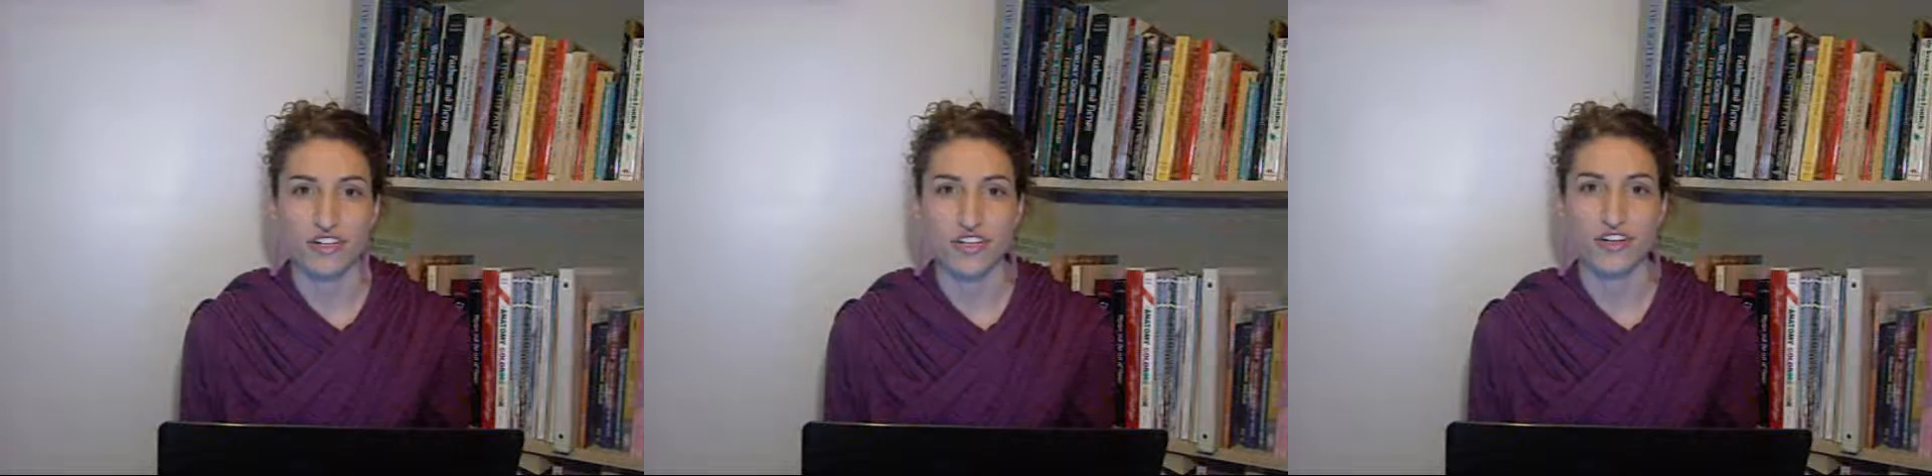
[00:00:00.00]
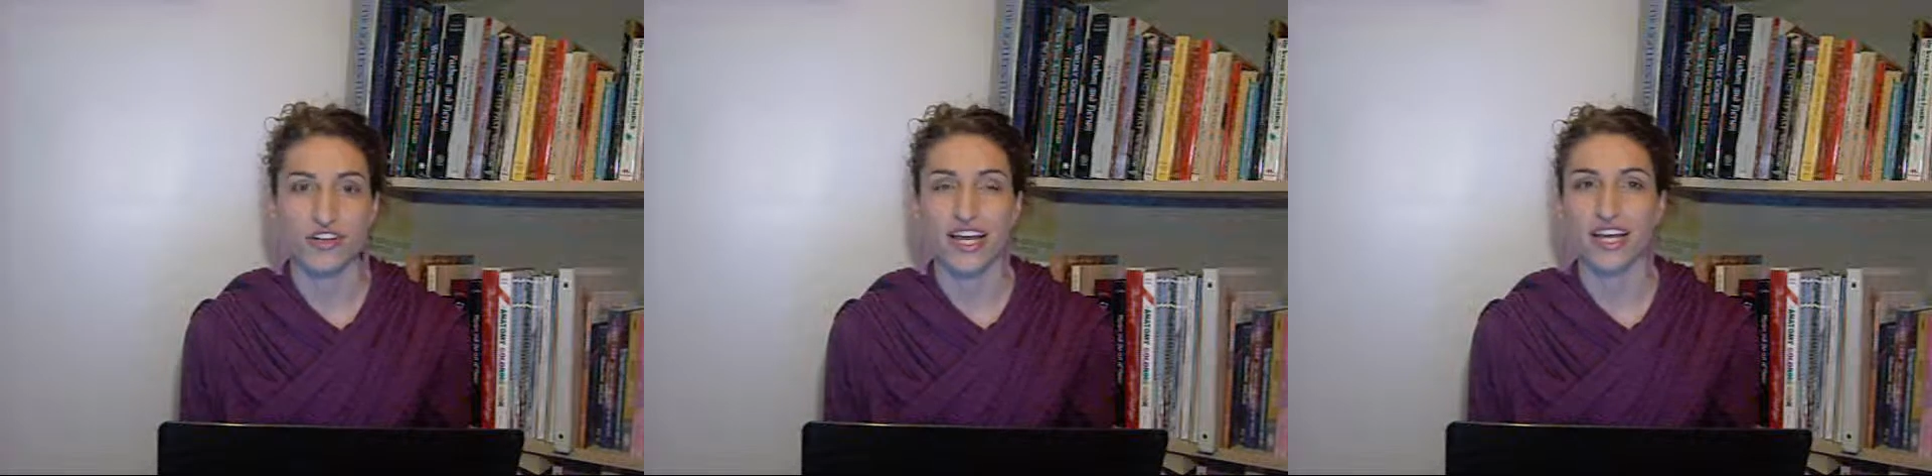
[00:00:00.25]

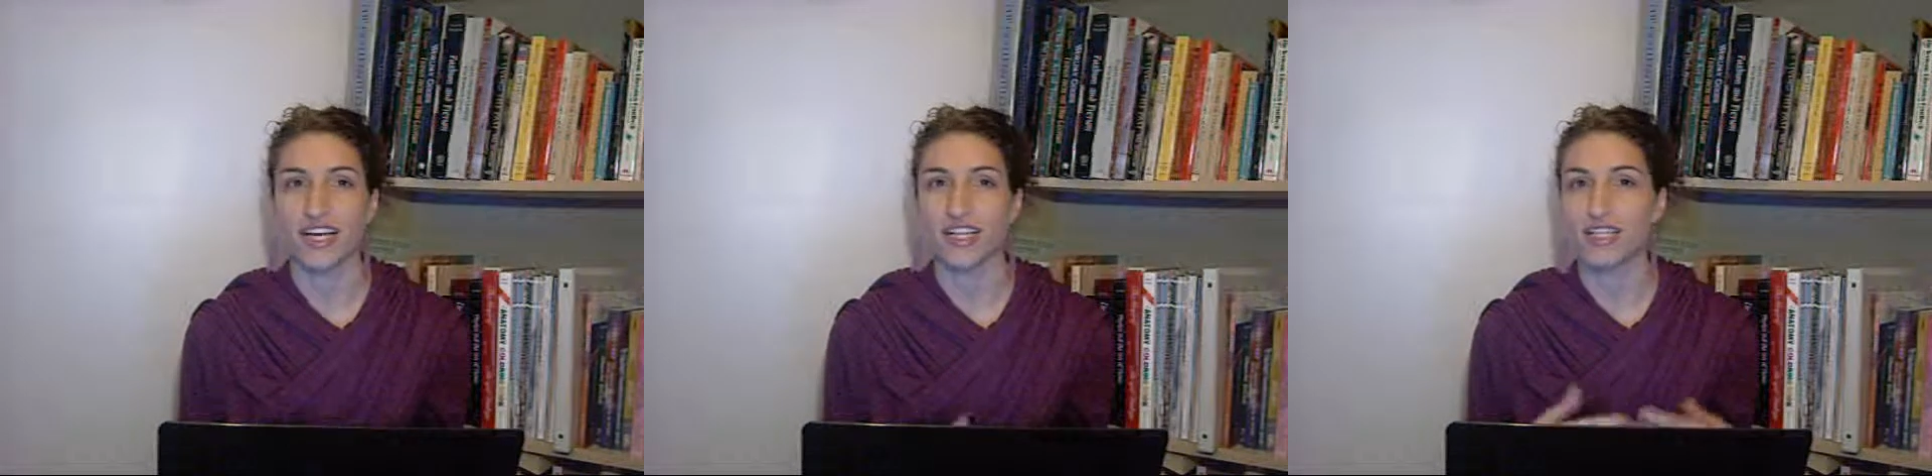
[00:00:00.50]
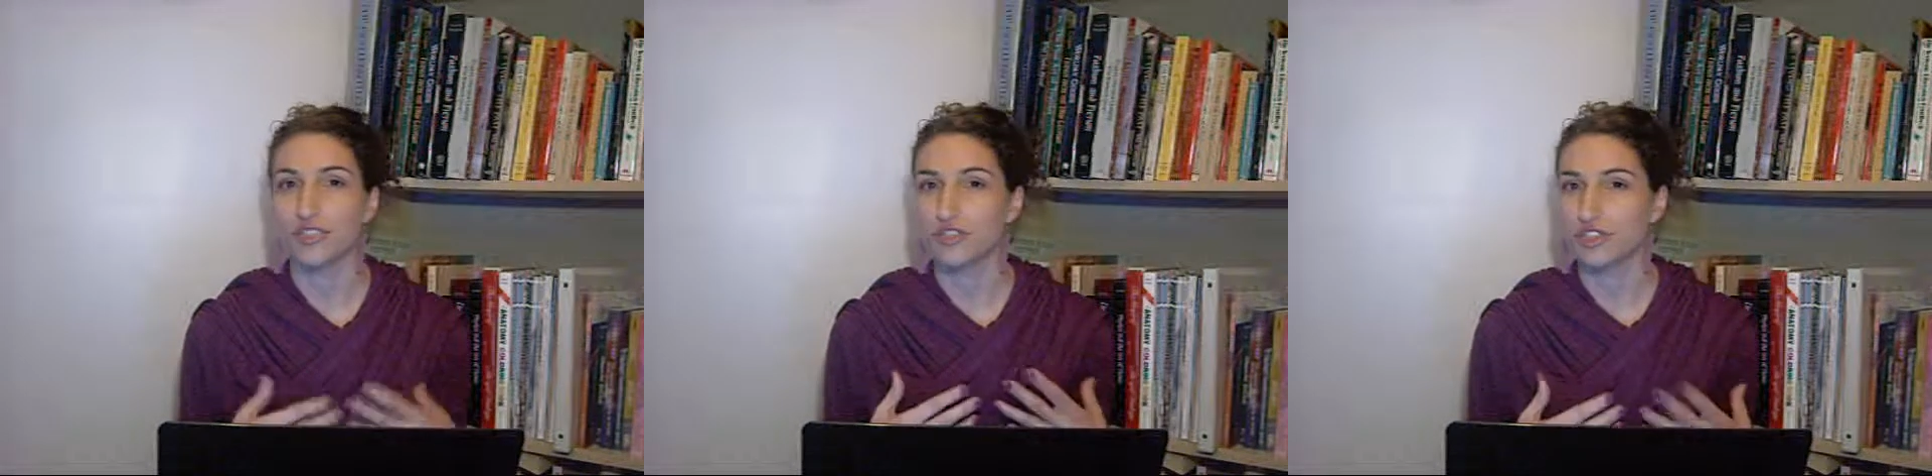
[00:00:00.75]
You're getting a
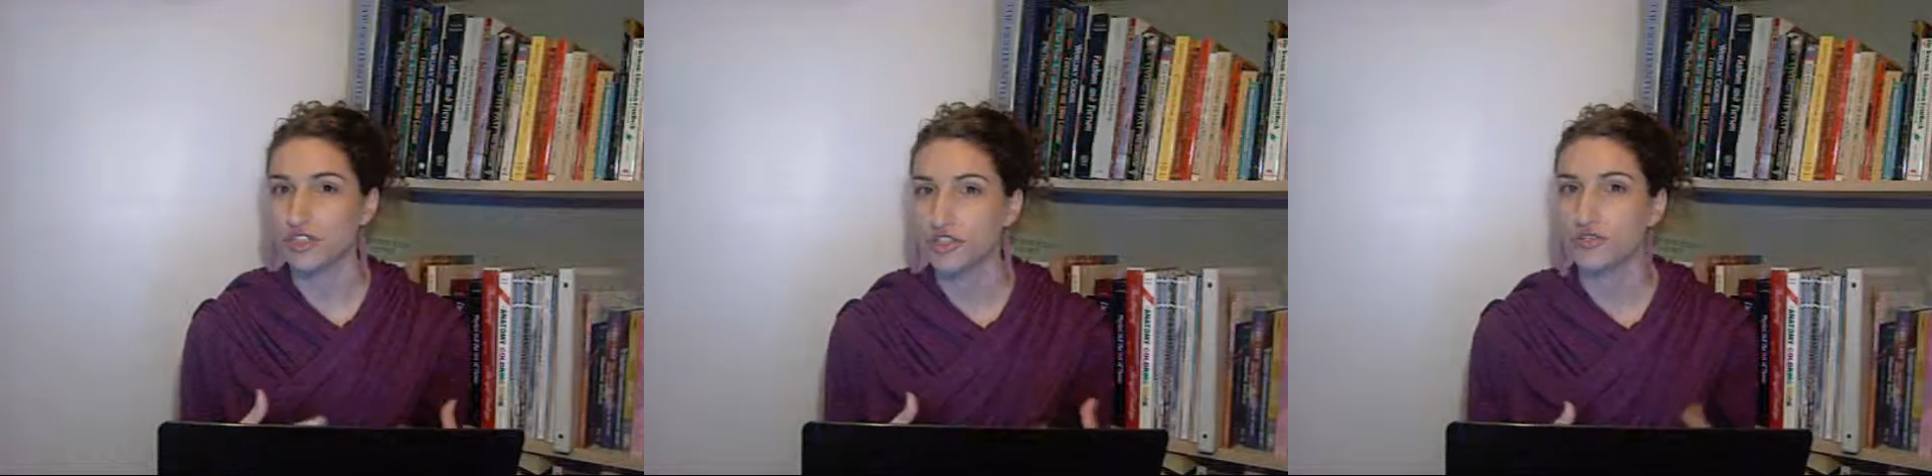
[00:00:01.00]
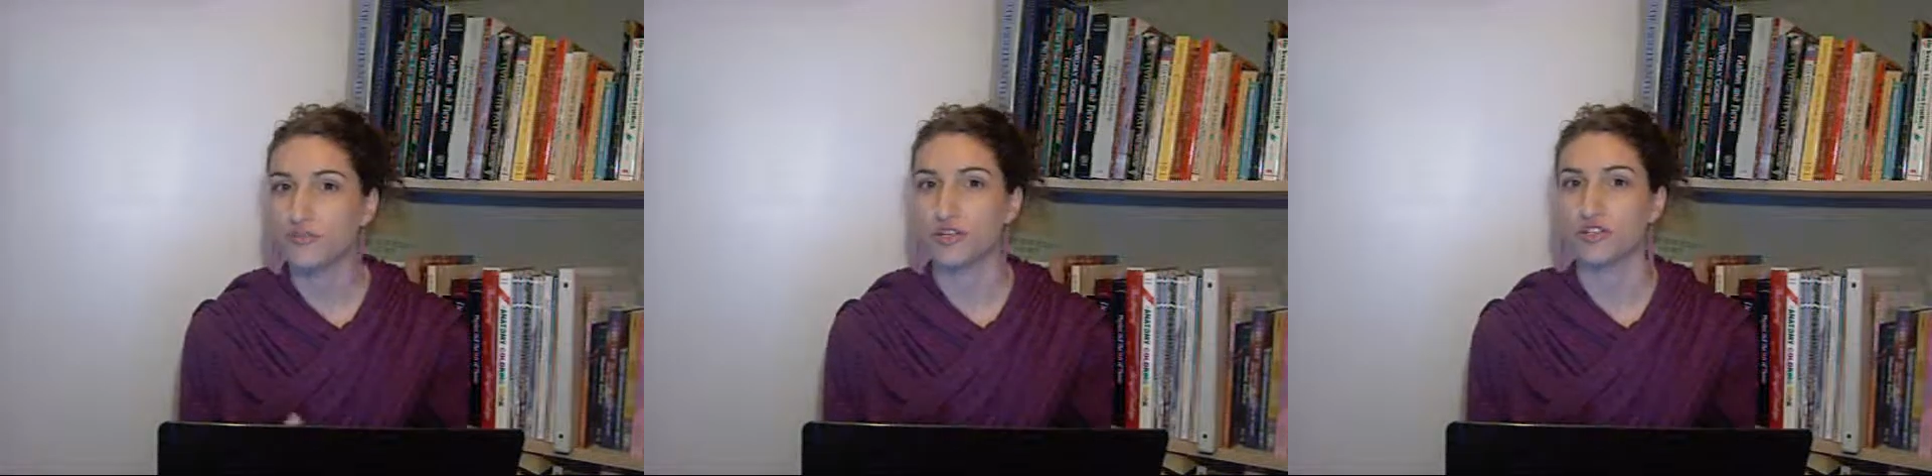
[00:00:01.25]
little
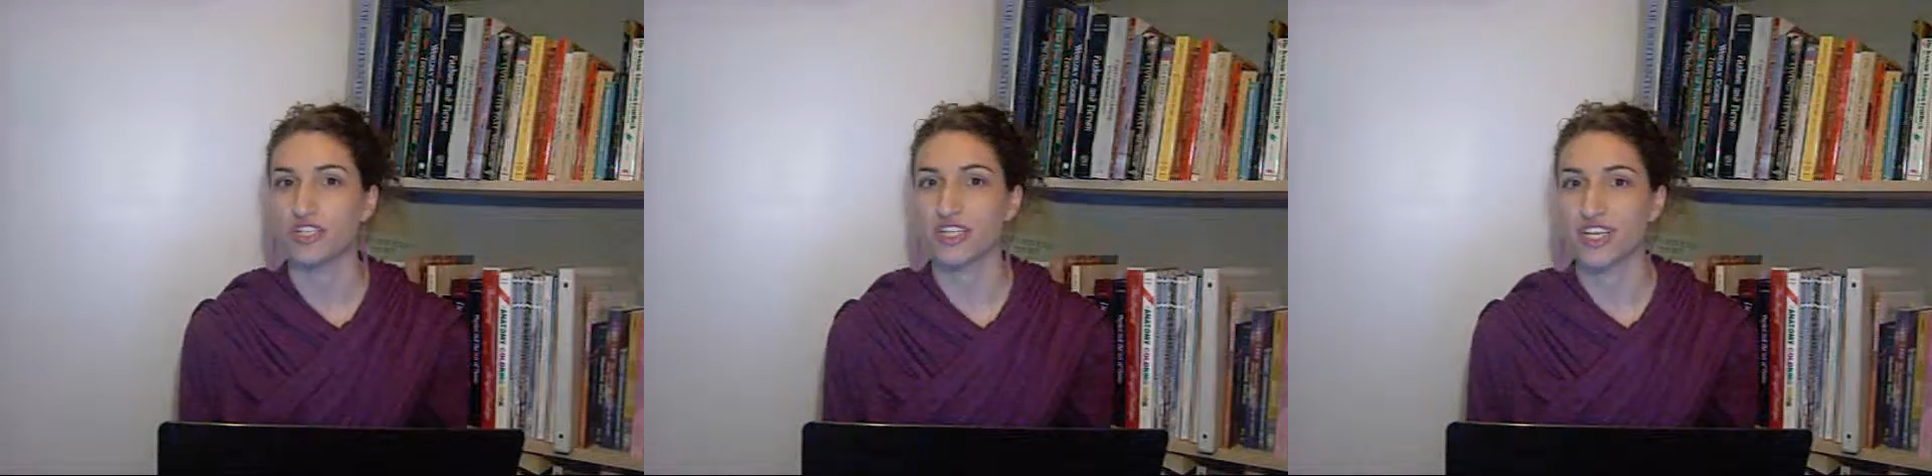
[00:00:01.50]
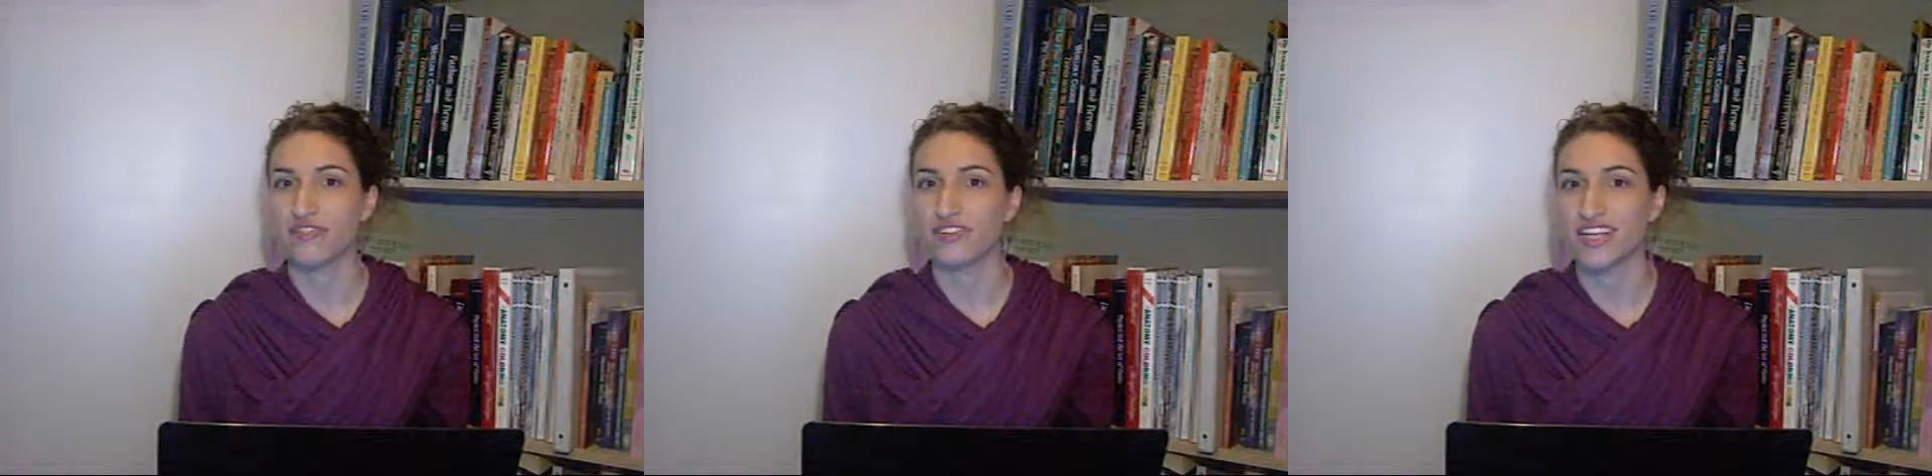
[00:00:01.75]
too
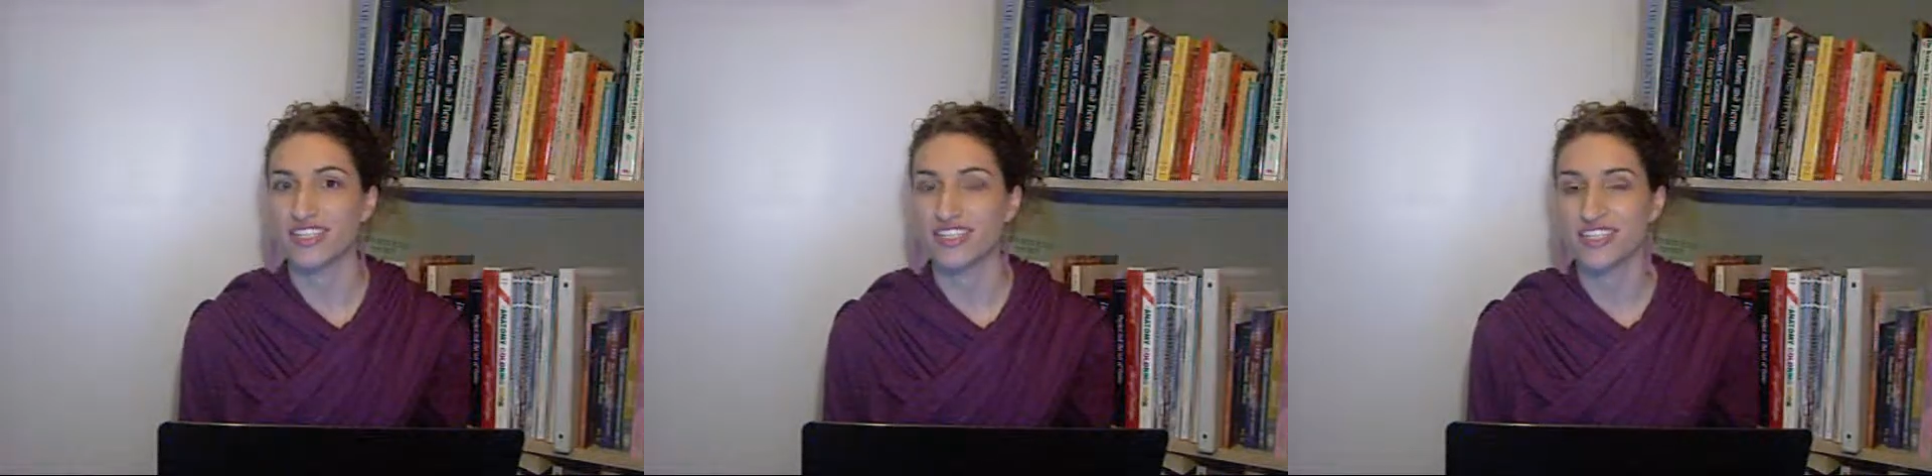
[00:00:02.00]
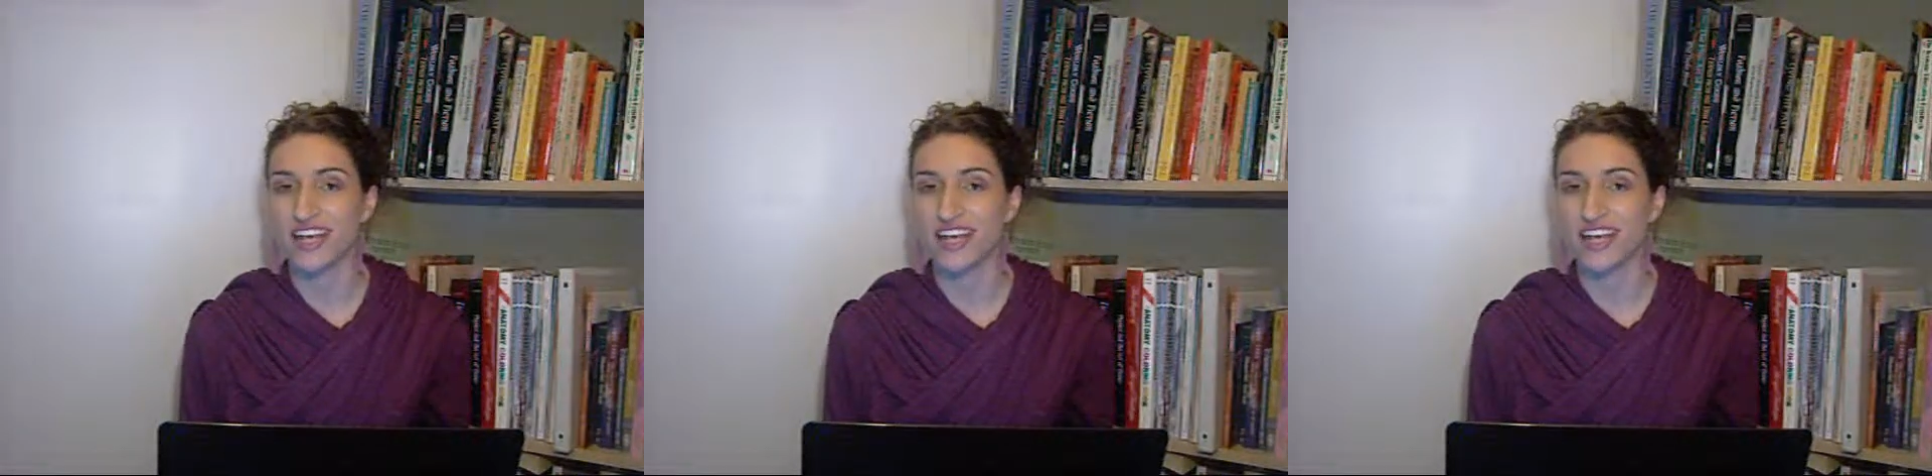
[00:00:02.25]
emotionally invested,